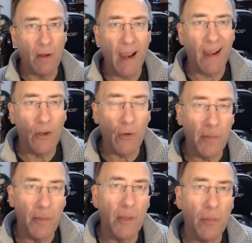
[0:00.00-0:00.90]
angry
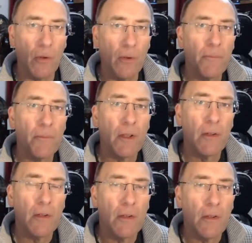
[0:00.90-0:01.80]
people.
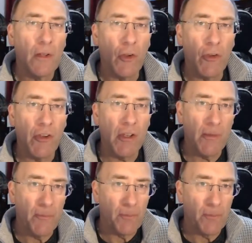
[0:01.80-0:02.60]
You see,